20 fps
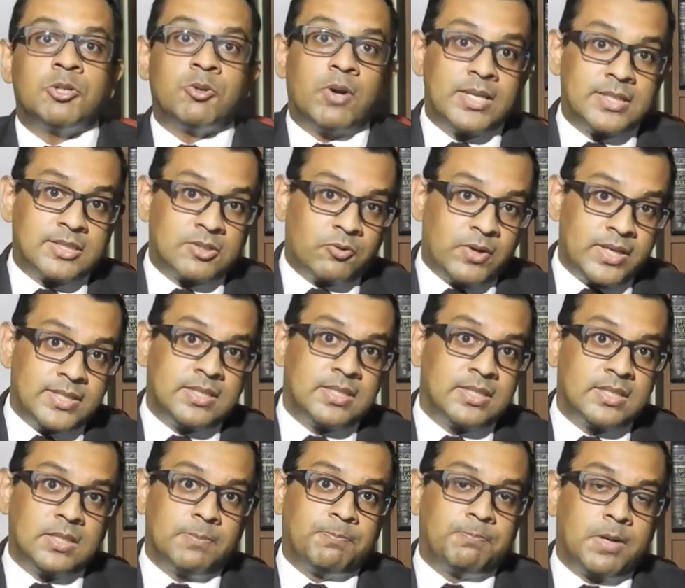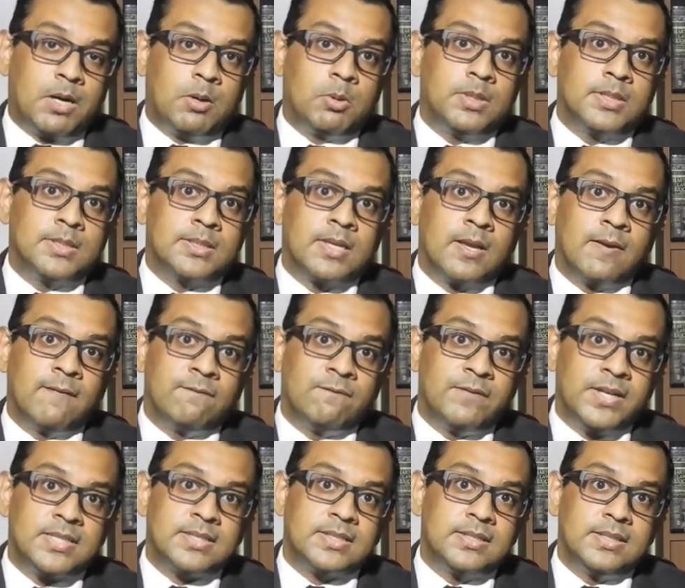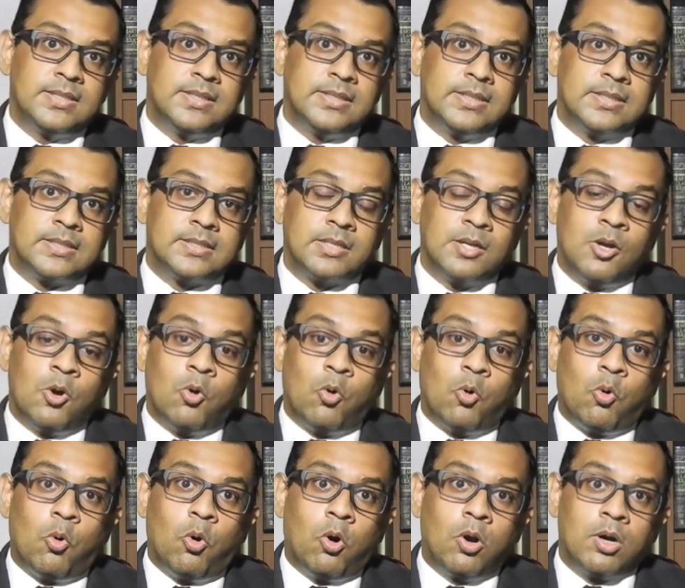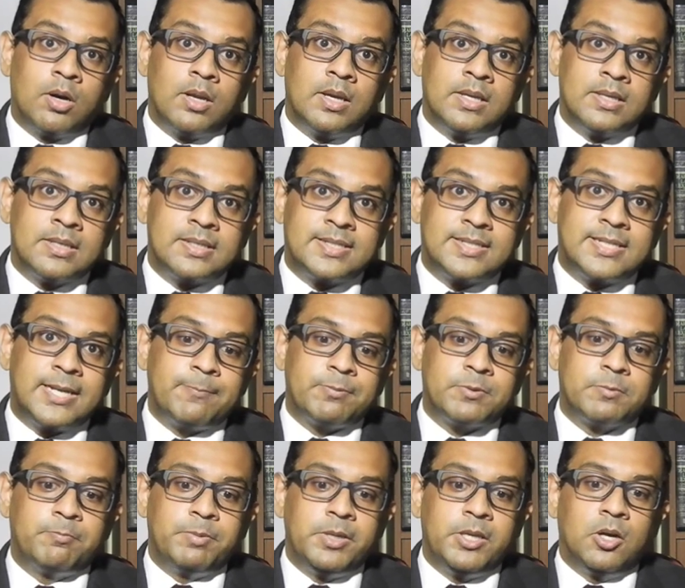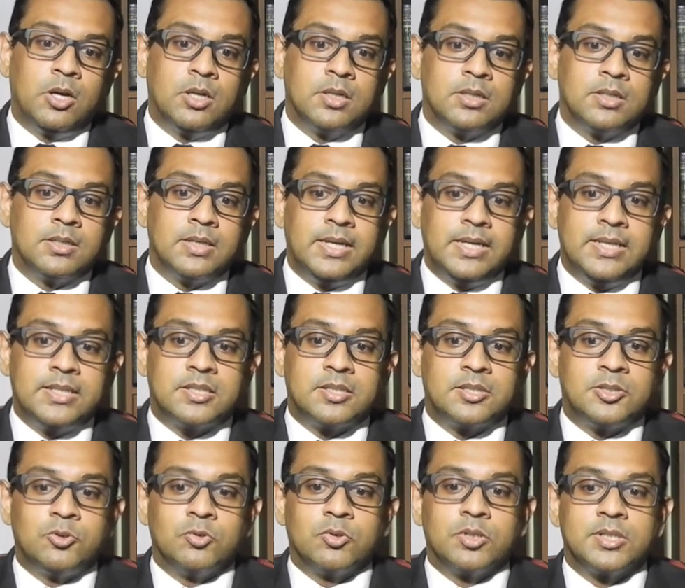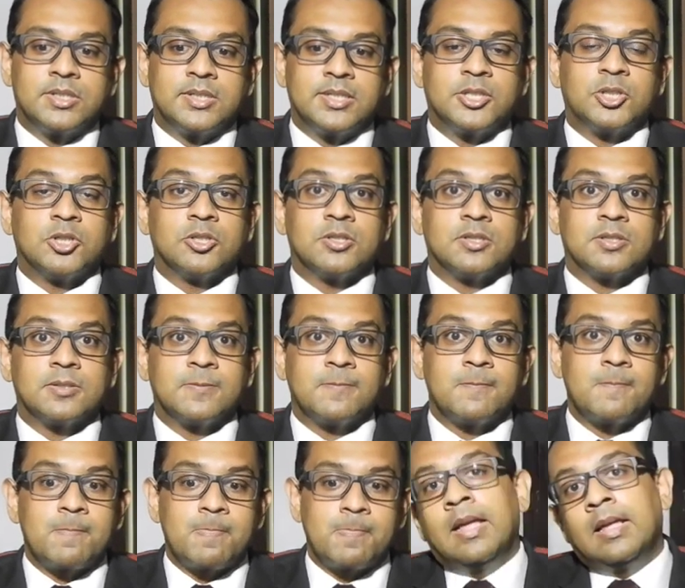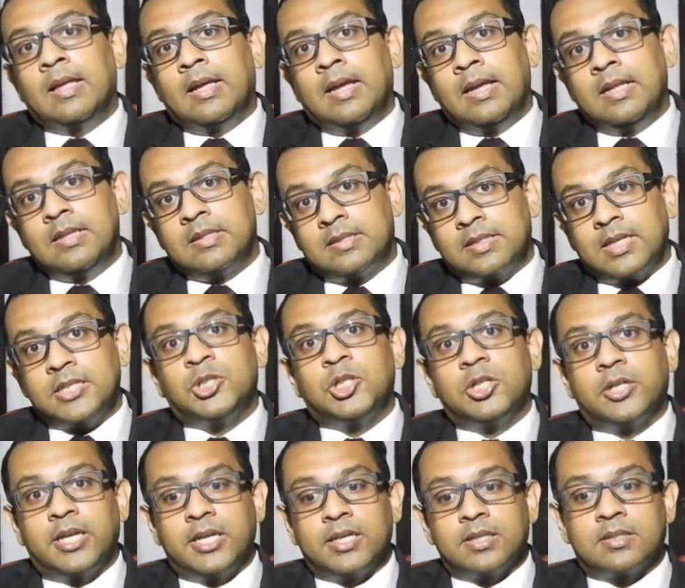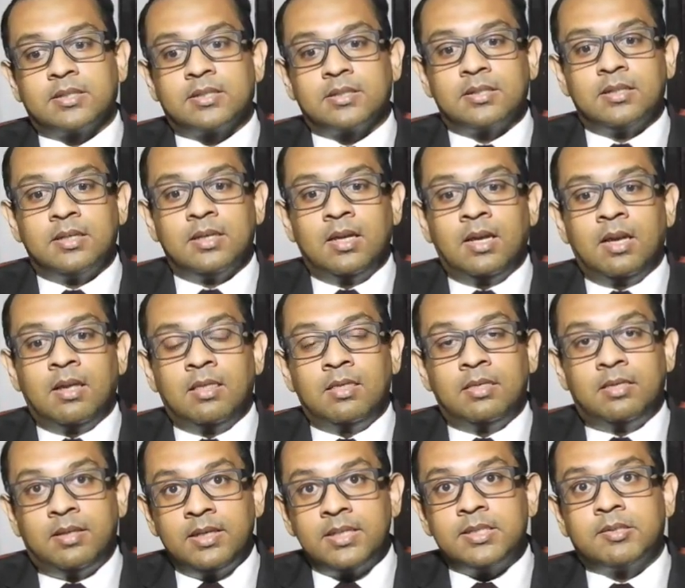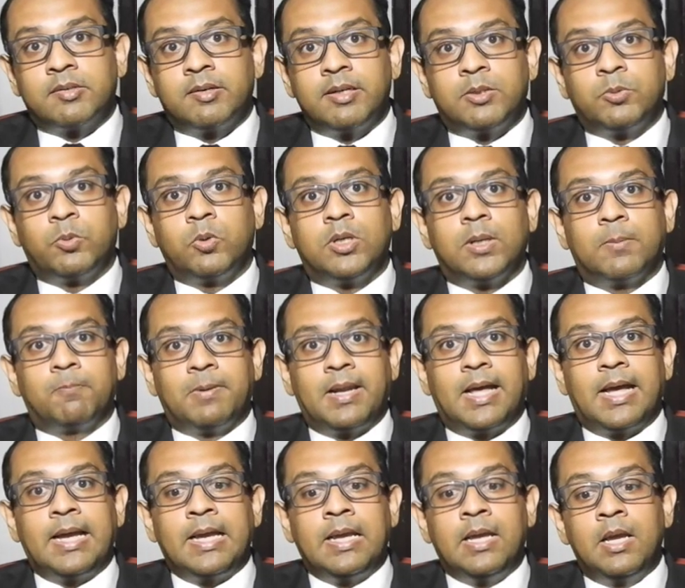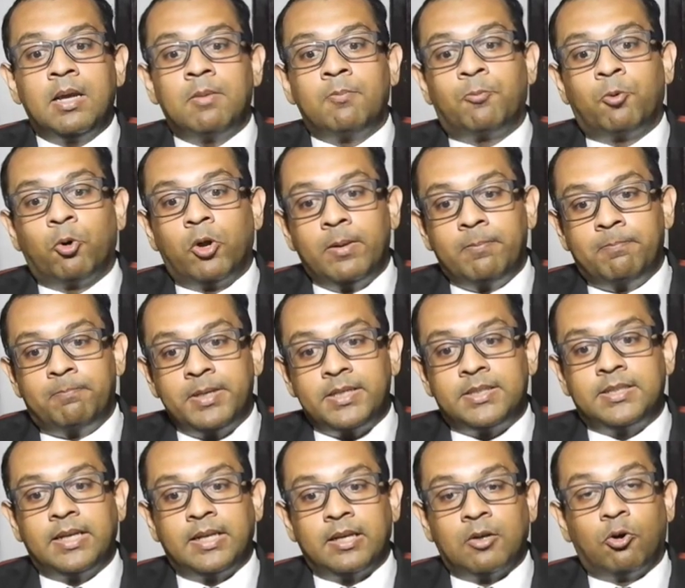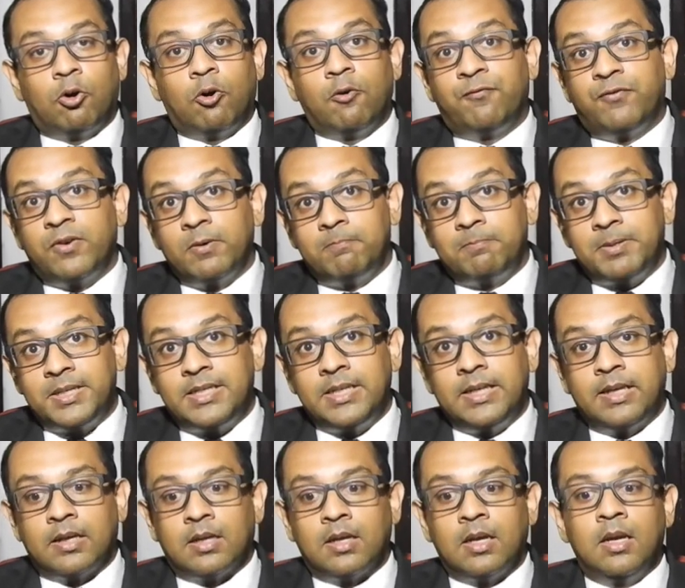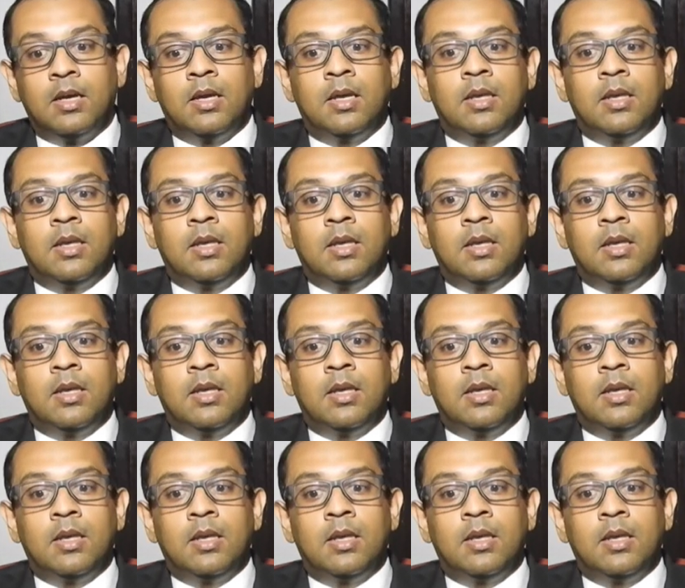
transgresses the powers vested in it or steps beyond its jurisdictions. In such a case, This writ would apply prohibiting or forbidding